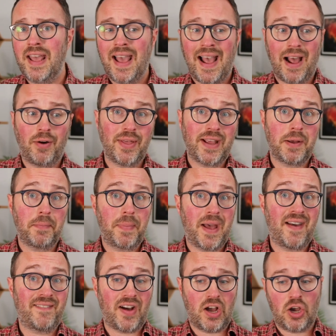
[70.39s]
how they compare
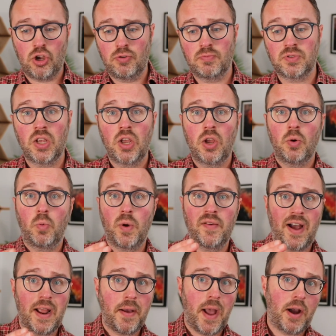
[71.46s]
for homes with
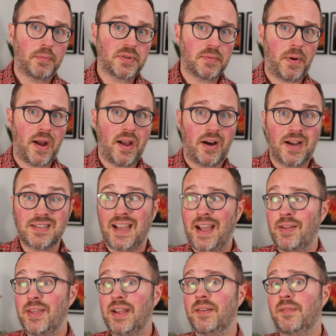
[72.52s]
a help to buy ISA, how
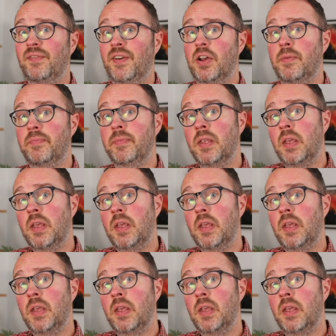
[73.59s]
they compare